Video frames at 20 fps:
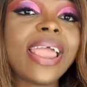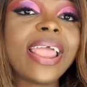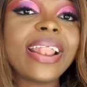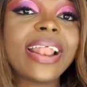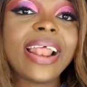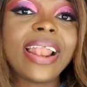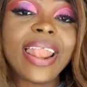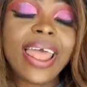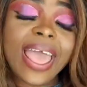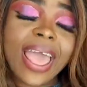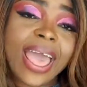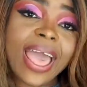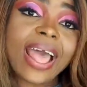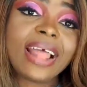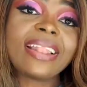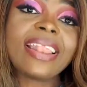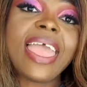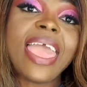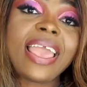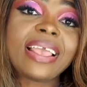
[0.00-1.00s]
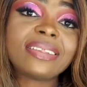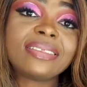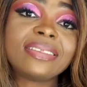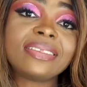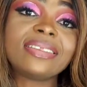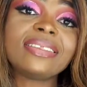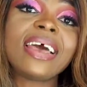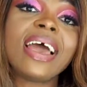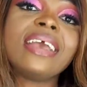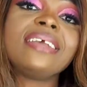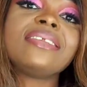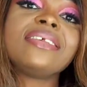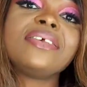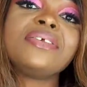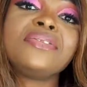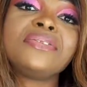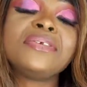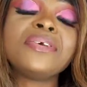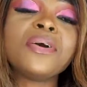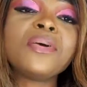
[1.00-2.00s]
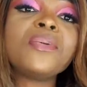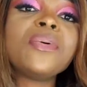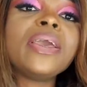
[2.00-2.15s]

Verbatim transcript: add exercise into your waist